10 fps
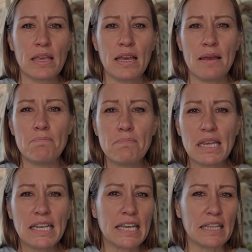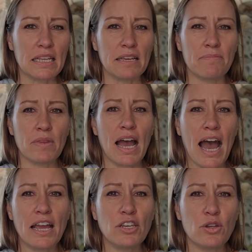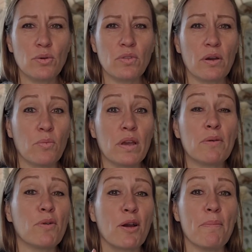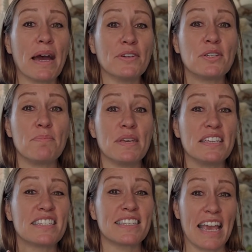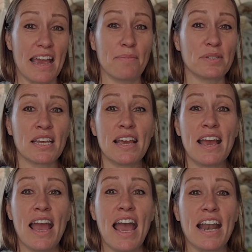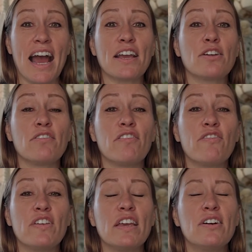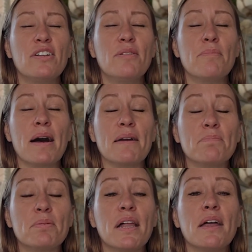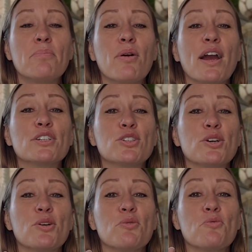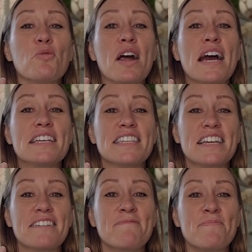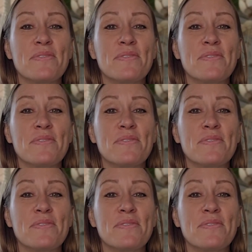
Immediately, I knew that we were about to be scammed, and I could feel my blood pressure rising.